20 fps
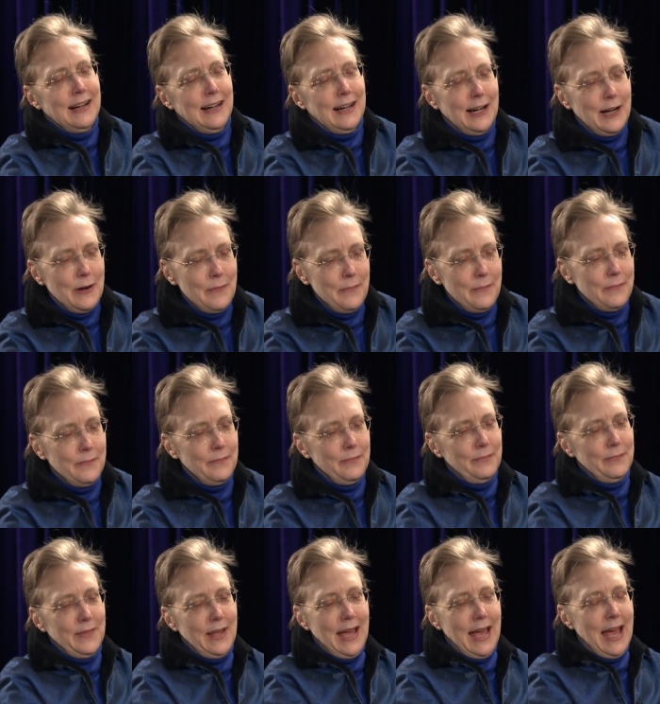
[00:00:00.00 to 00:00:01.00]
Um,
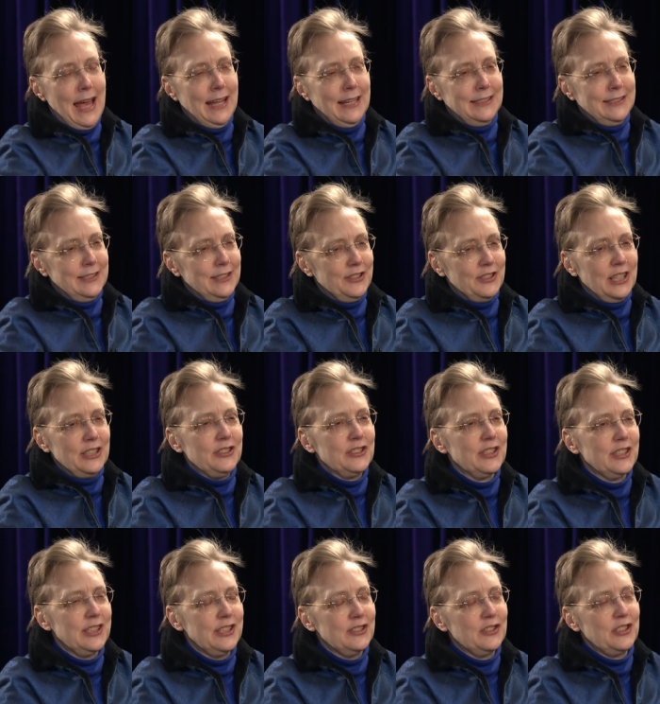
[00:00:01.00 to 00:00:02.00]
and
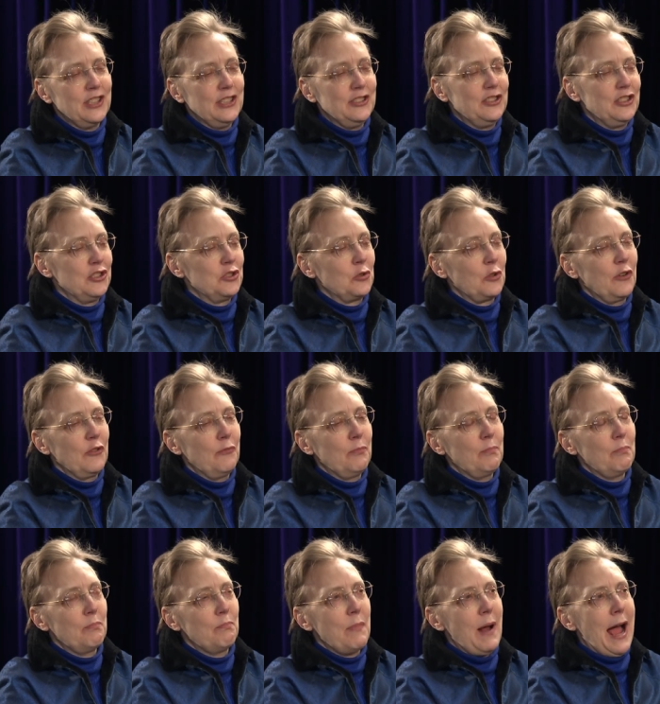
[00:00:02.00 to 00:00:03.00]
essentially is, is just sort of
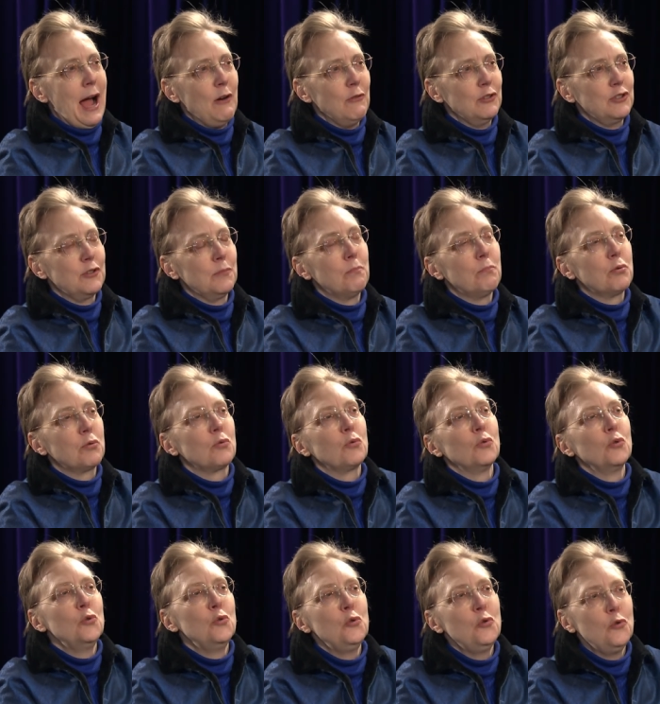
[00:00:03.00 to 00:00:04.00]
out to
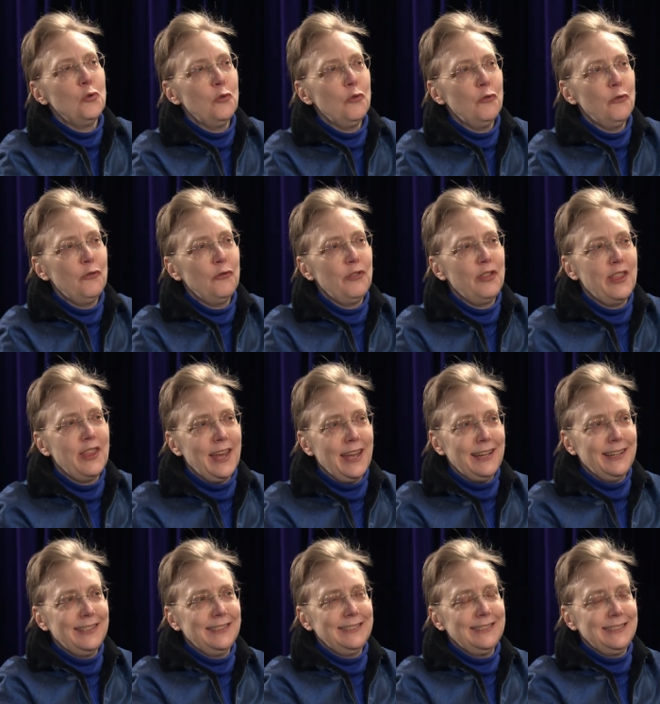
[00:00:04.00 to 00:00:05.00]
prove
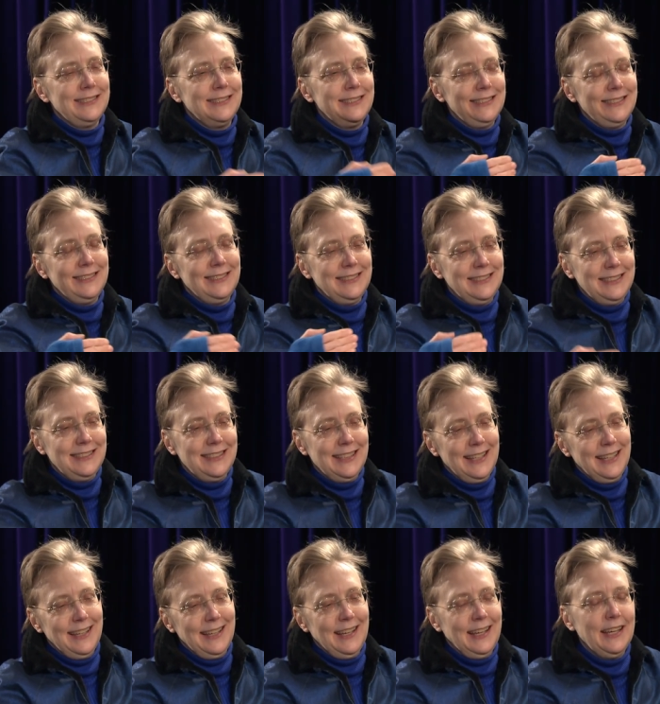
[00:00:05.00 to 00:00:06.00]
that
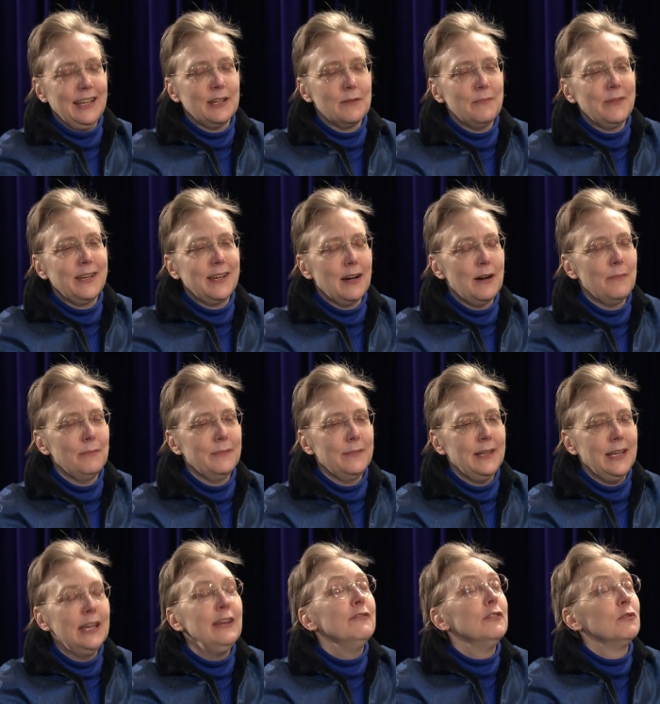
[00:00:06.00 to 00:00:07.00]
he can become
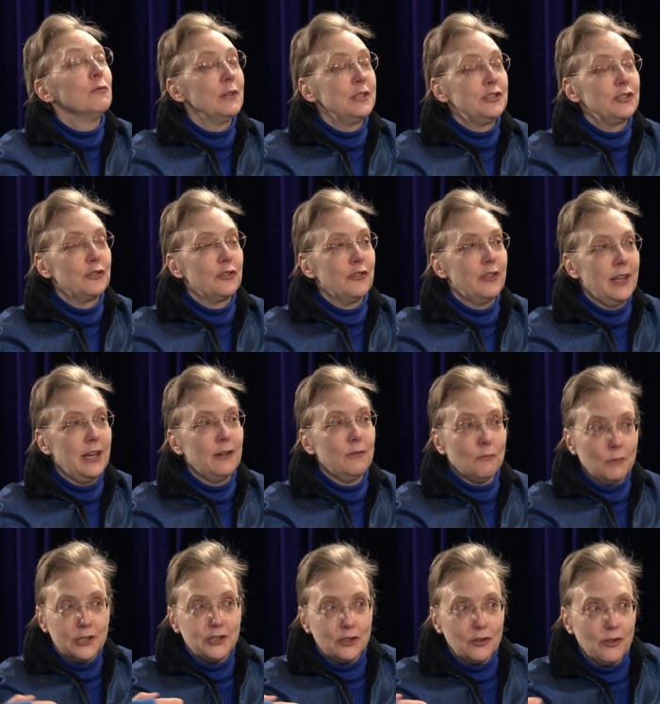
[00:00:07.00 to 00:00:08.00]
even richer
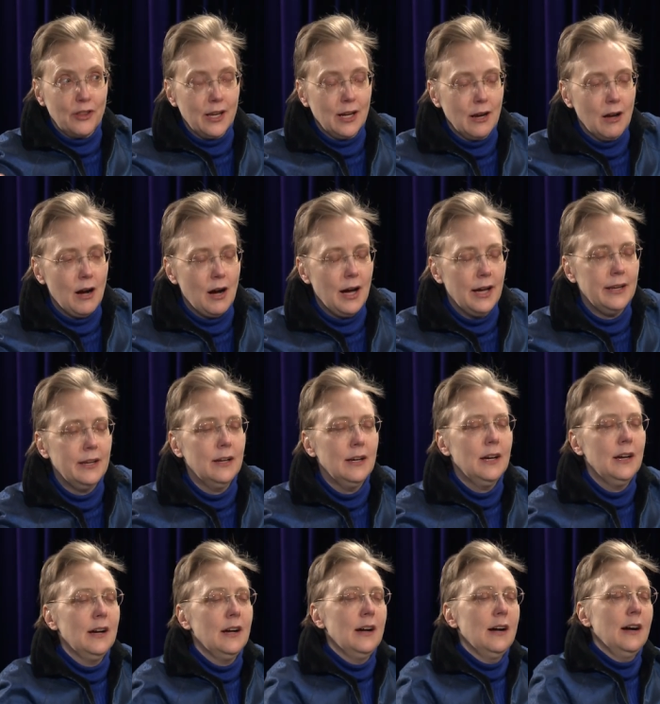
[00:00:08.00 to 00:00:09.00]
than richer than God,
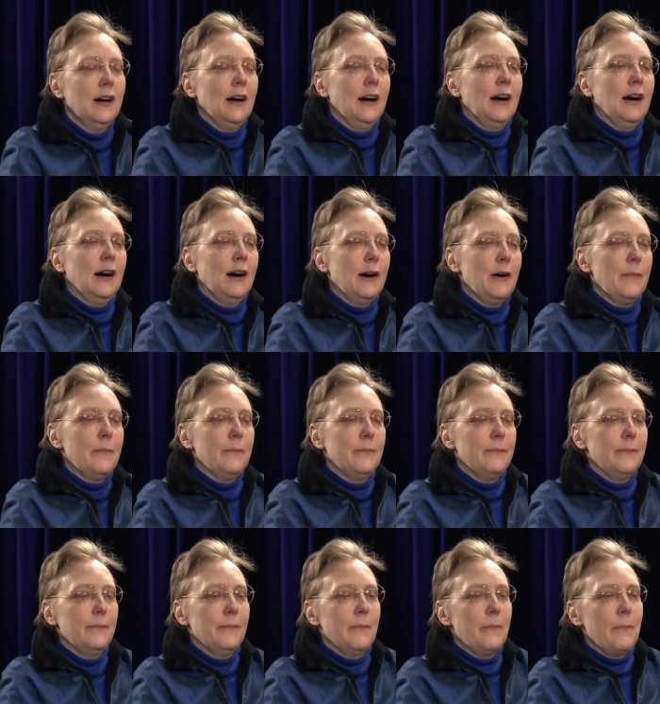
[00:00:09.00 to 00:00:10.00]

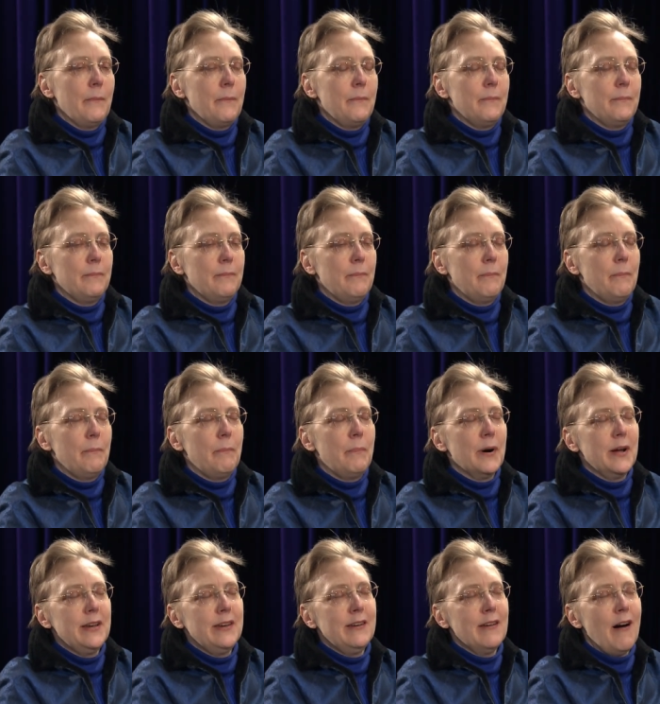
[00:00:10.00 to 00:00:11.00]
um,
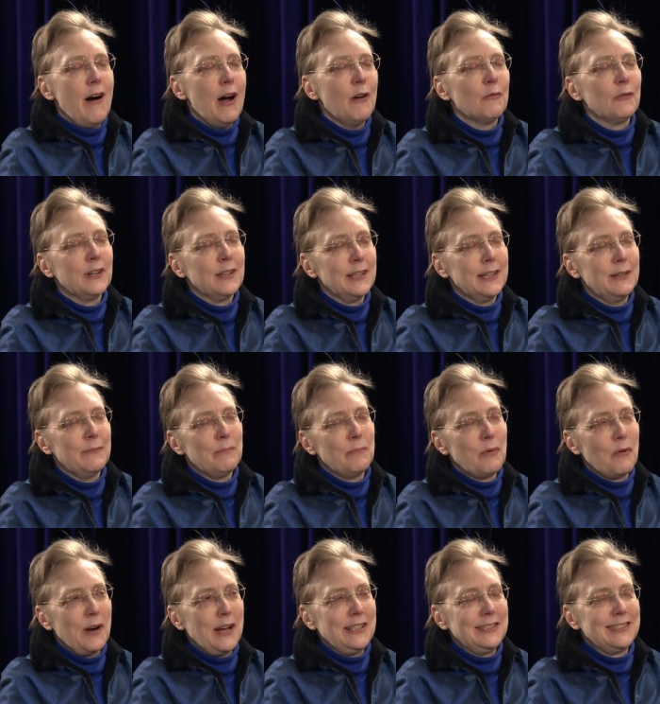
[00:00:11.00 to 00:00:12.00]
but not really
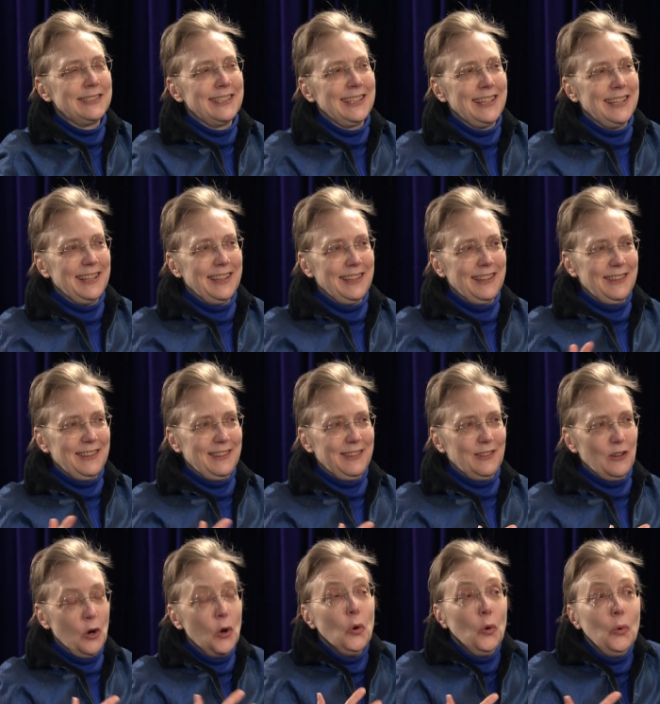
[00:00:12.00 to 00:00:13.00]
embracing
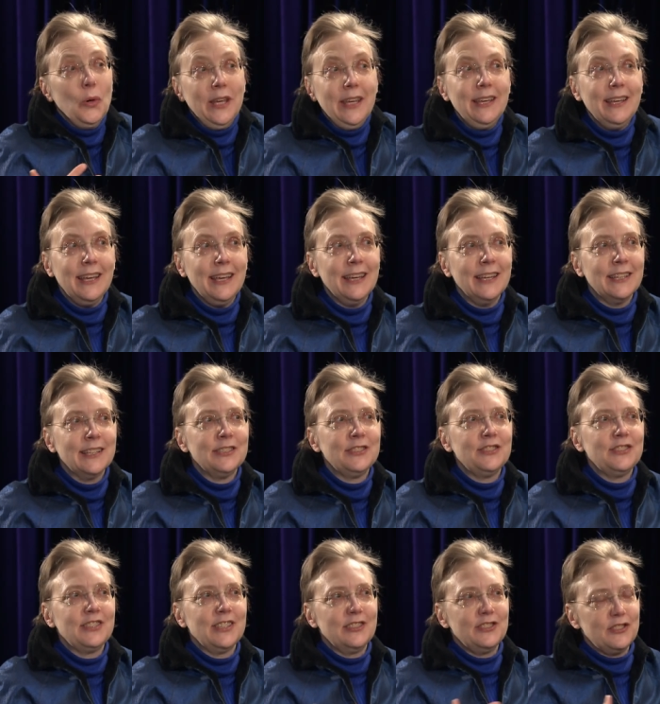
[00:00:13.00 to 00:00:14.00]
who he
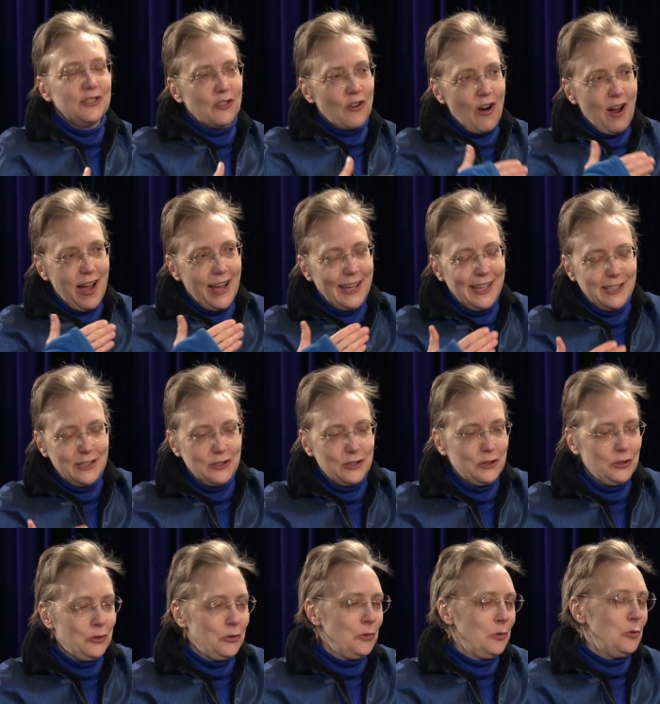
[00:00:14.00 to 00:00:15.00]
is and trying
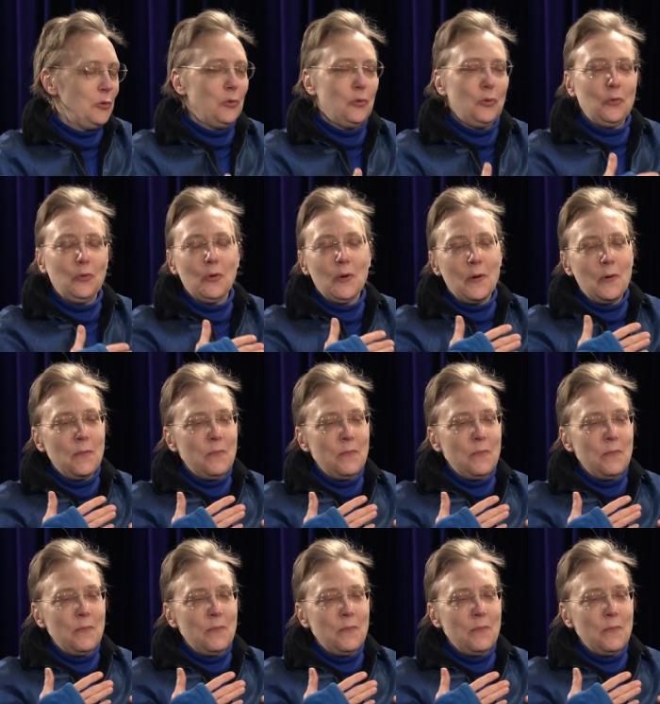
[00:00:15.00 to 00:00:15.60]
to